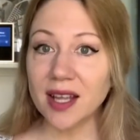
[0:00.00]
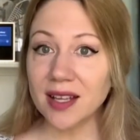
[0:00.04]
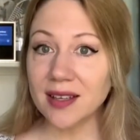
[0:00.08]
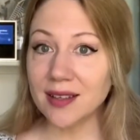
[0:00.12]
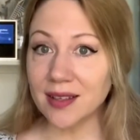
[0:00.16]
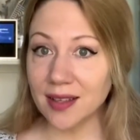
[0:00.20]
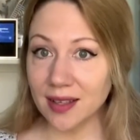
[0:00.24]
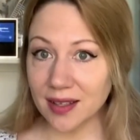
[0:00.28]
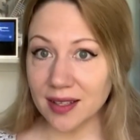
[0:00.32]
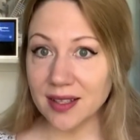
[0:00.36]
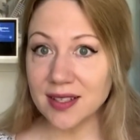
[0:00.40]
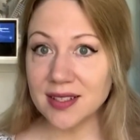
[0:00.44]

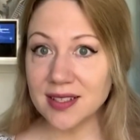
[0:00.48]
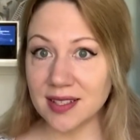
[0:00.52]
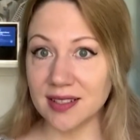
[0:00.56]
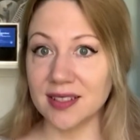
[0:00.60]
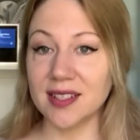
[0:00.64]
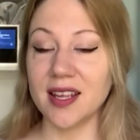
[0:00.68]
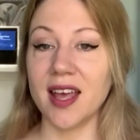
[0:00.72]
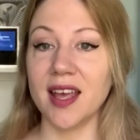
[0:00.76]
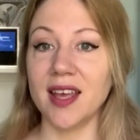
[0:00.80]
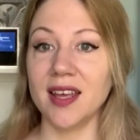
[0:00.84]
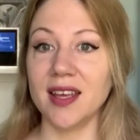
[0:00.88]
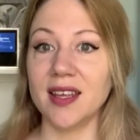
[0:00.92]
knitting
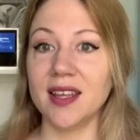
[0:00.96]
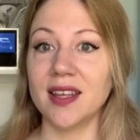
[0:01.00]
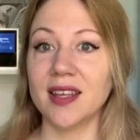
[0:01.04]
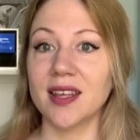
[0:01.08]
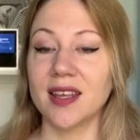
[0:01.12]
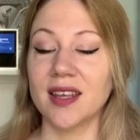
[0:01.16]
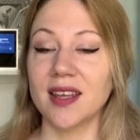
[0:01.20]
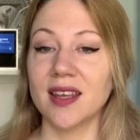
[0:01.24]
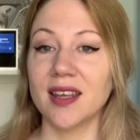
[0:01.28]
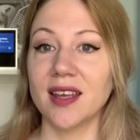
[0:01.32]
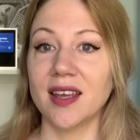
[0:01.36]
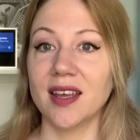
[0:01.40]
today,
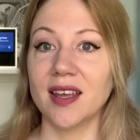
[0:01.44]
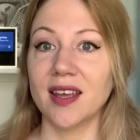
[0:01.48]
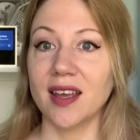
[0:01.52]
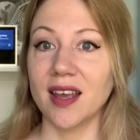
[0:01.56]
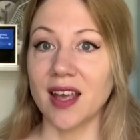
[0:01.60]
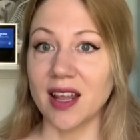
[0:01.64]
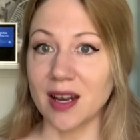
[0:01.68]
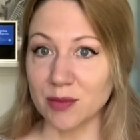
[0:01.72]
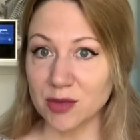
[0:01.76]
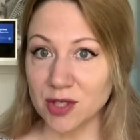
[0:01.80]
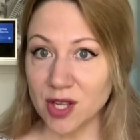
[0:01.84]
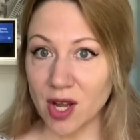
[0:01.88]

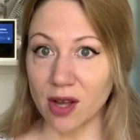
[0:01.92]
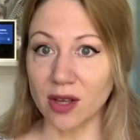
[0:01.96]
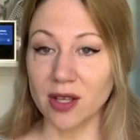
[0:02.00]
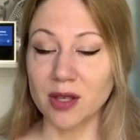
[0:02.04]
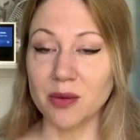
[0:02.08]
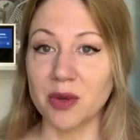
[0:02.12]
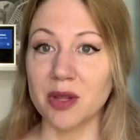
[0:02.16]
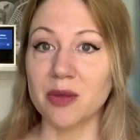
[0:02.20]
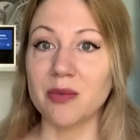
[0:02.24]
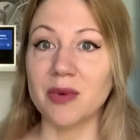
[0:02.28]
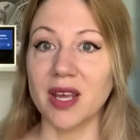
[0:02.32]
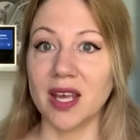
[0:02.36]
and I'm talking
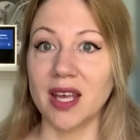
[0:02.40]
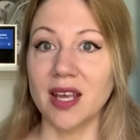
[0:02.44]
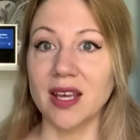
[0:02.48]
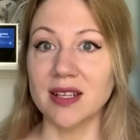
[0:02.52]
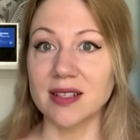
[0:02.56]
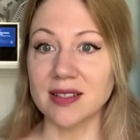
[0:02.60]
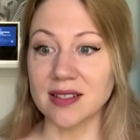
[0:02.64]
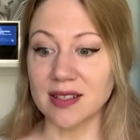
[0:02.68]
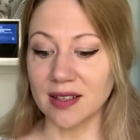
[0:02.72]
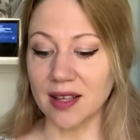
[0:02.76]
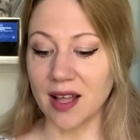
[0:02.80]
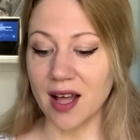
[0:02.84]
with my
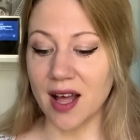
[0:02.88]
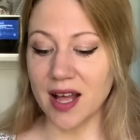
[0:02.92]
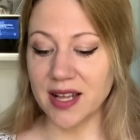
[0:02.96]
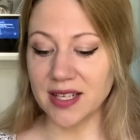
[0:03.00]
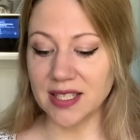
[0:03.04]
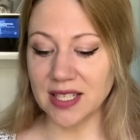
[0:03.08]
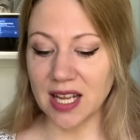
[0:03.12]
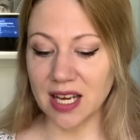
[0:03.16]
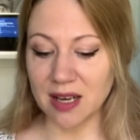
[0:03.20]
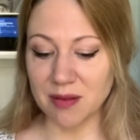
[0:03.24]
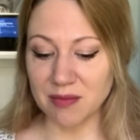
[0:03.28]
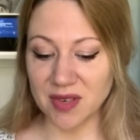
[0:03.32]
hands a
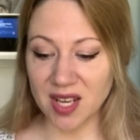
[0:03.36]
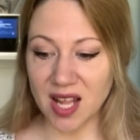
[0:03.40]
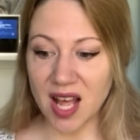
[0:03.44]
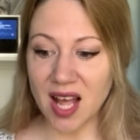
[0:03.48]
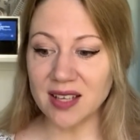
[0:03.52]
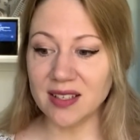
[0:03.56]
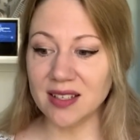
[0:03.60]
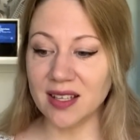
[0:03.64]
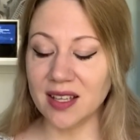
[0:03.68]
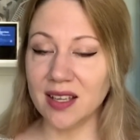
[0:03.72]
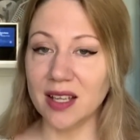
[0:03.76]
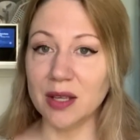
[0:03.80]
lot, and I'm
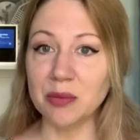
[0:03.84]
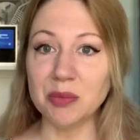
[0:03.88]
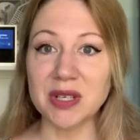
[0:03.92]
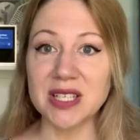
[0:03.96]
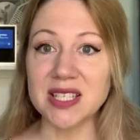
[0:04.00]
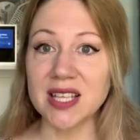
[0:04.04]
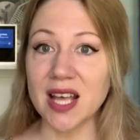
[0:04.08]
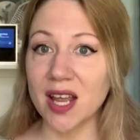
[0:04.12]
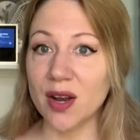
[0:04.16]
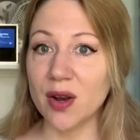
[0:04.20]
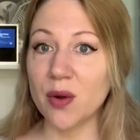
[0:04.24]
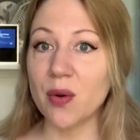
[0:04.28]
not knitting
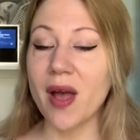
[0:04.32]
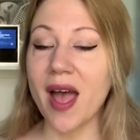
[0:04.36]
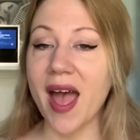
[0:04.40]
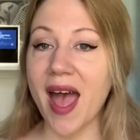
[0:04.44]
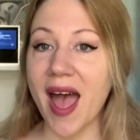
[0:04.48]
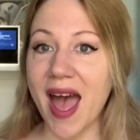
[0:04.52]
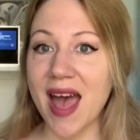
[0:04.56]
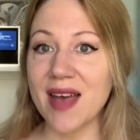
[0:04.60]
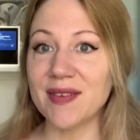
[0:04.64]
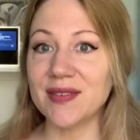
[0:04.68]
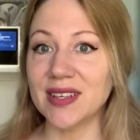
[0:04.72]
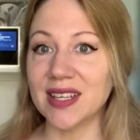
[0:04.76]
because I don't
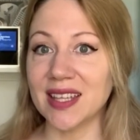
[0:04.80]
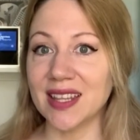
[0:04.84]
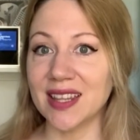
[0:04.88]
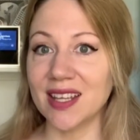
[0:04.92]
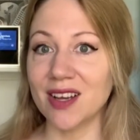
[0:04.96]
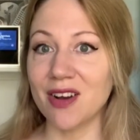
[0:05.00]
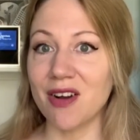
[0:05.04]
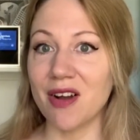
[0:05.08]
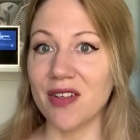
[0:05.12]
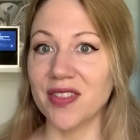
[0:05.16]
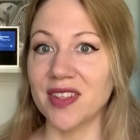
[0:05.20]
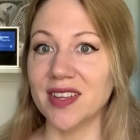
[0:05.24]
have
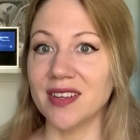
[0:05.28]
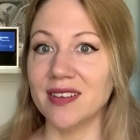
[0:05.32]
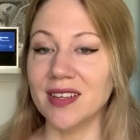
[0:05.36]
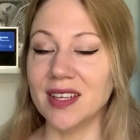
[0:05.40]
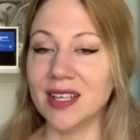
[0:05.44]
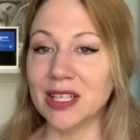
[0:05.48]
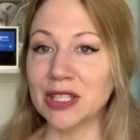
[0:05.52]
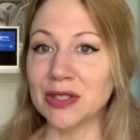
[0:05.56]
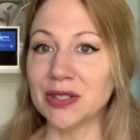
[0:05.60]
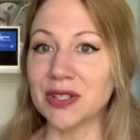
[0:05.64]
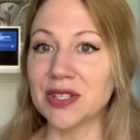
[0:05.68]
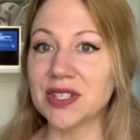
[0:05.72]
anything on the
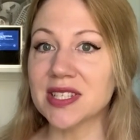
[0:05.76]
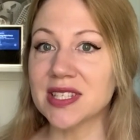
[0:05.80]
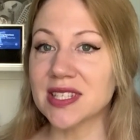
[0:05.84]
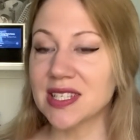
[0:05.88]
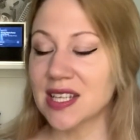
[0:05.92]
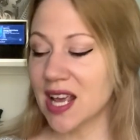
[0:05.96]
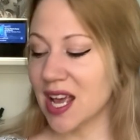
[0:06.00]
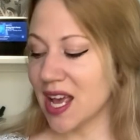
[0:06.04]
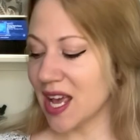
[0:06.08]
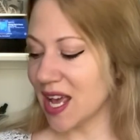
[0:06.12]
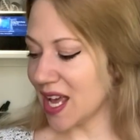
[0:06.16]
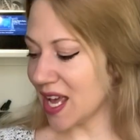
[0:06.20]
needles
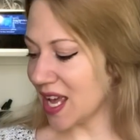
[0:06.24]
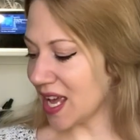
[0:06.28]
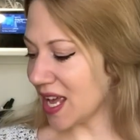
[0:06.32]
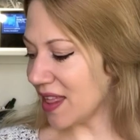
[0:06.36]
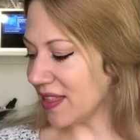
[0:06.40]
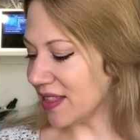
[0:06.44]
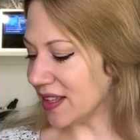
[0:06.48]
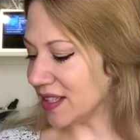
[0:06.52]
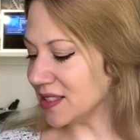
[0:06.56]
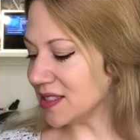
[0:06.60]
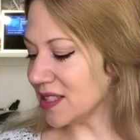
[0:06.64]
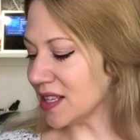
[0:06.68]

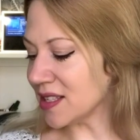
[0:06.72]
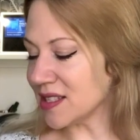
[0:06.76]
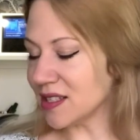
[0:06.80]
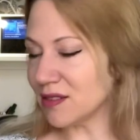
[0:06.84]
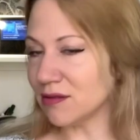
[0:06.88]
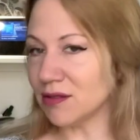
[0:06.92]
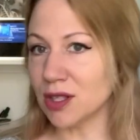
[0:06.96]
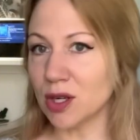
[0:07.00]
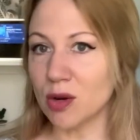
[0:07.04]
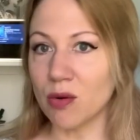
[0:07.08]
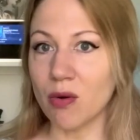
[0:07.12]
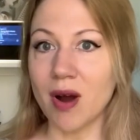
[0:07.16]
that doesn't
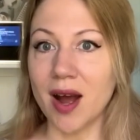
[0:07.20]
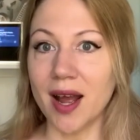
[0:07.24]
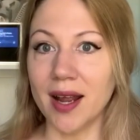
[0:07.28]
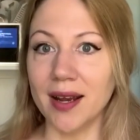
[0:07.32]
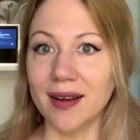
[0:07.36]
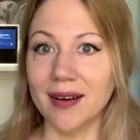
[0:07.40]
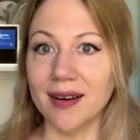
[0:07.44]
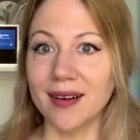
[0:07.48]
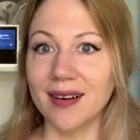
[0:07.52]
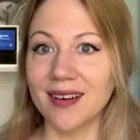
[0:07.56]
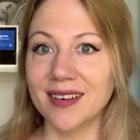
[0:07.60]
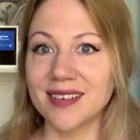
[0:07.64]

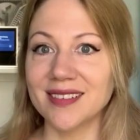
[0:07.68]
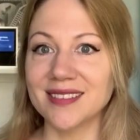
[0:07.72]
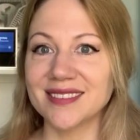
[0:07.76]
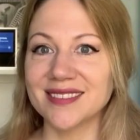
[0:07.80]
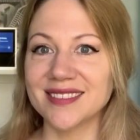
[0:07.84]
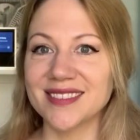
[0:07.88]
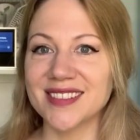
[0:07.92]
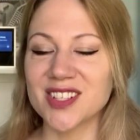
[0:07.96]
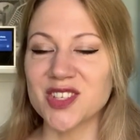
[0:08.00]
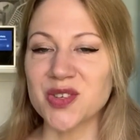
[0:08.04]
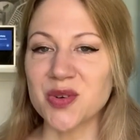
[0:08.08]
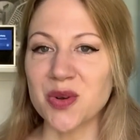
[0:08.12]
require
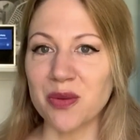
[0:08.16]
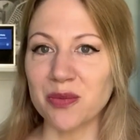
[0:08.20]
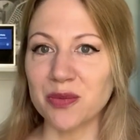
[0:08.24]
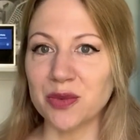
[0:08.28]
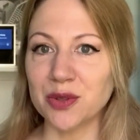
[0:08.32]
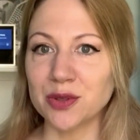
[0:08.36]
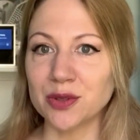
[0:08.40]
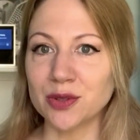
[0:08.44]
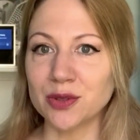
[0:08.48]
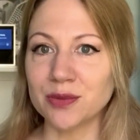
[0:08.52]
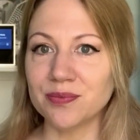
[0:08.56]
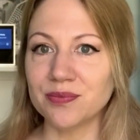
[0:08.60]
sort
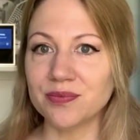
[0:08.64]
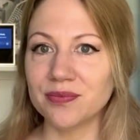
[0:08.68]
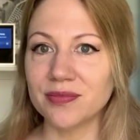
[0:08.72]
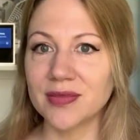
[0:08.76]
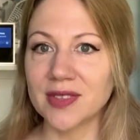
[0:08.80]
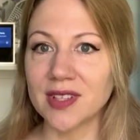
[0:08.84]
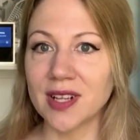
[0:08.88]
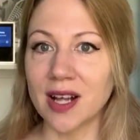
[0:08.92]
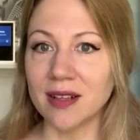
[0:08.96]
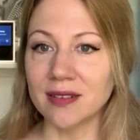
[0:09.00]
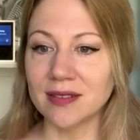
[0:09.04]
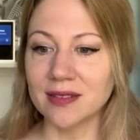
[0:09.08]

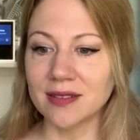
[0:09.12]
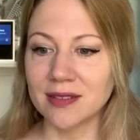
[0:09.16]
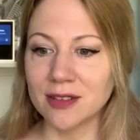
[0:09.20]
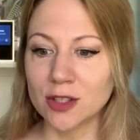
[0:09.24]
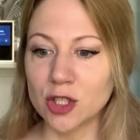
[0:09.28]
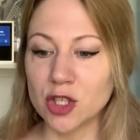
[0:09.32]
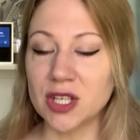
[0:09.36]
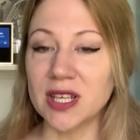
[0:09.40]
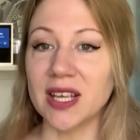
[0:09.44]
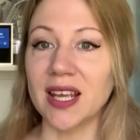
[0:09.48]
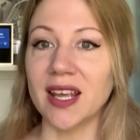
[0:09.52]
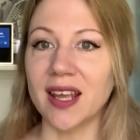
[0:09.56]
of
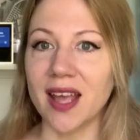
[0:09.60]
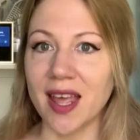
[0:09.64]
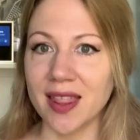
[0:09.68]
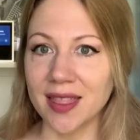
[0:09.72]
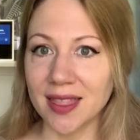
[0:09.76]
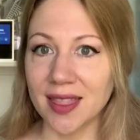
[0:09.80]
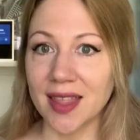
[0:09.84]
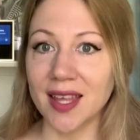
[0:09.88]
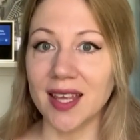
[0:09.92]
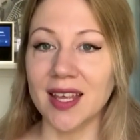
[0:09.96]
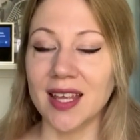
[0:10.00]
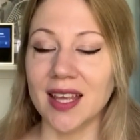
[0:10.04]
looking
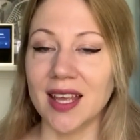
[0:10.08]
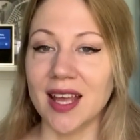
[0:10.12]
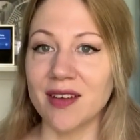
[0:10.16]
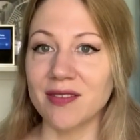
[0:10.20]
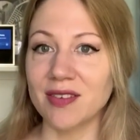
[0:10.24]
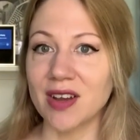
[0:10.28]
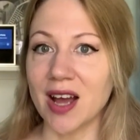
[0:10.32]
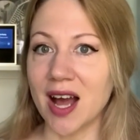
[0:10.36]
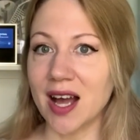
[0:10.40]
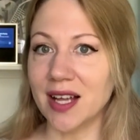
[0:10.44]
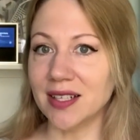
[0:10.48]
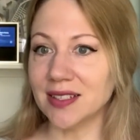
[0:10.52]
and thinking. I've
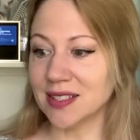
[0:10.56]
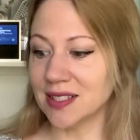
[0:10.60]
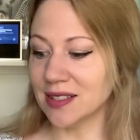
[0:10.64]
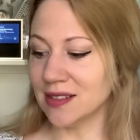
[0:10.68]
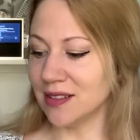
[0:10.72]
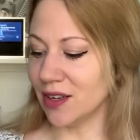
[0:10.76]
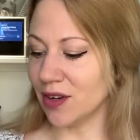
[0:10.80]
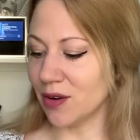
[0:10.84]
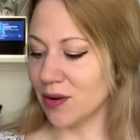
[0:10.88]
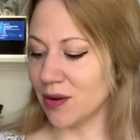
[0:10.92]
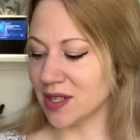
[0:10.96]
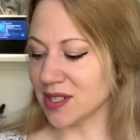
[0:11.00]
got,
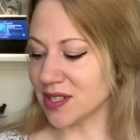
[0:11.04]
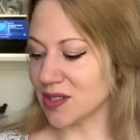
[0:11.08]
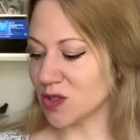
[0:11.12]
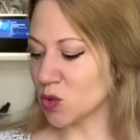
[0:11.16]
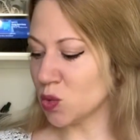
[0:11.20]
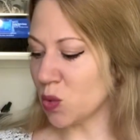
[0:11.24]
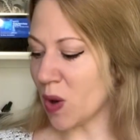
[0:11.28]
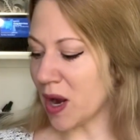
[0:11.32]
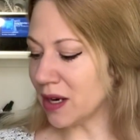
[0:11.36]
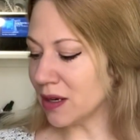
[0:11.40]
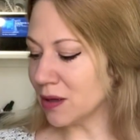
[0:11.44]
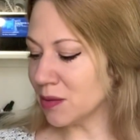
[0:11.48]
you know, a
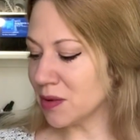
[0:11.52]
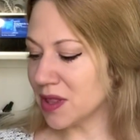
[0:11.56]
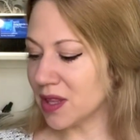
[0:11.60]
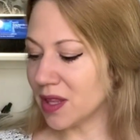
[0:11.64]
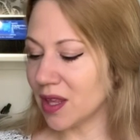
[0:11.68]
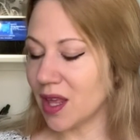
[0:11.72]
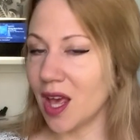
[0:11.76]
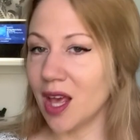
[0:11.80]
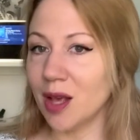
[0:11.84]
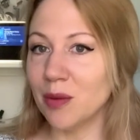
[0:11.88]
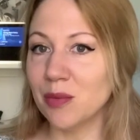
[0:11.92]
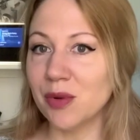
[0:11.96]
sweater with
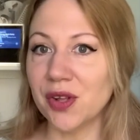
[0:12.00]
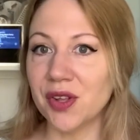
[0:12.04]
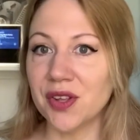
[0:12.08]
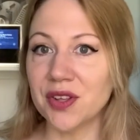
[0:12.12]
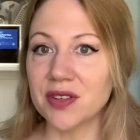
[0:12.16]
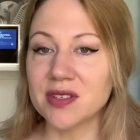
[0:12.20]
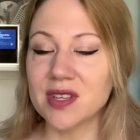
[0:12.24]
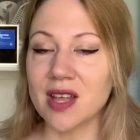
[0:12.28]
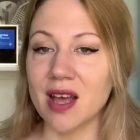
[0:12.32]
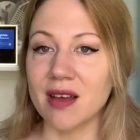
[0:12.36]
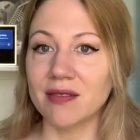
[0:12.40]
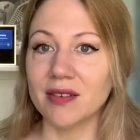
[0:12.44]

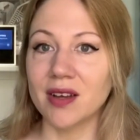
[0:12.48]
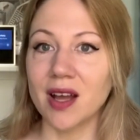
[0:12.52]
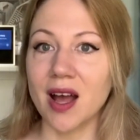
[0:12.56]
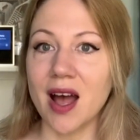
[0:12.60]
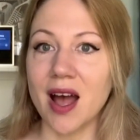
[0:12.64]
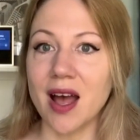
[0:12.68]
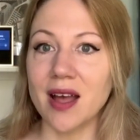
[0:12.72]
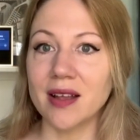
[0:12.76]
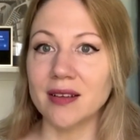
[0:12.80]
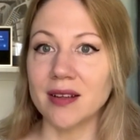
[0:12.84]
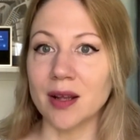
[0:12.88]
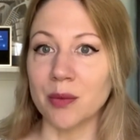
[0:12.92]
cables, I've
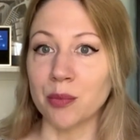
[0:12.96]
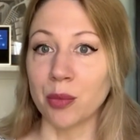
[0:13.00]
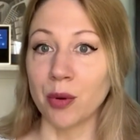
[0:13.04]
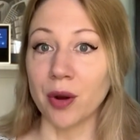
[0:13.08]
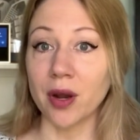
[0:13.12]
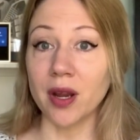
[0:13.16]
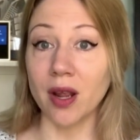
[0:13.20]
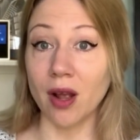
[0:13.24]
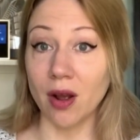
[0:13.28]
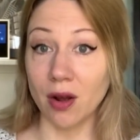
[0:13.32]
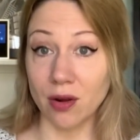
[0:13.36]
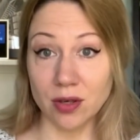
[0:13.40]
got a
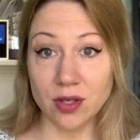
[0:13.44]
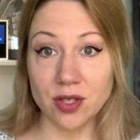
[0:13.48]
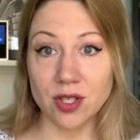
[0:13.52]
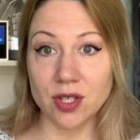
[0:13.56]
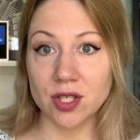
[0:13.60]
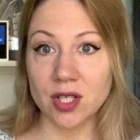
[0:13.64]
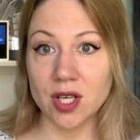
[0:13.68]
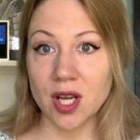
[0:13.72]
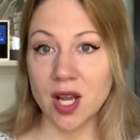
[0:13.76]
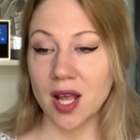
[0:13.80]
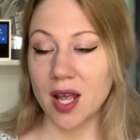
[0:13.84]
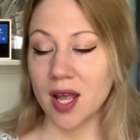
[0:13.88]
brioche,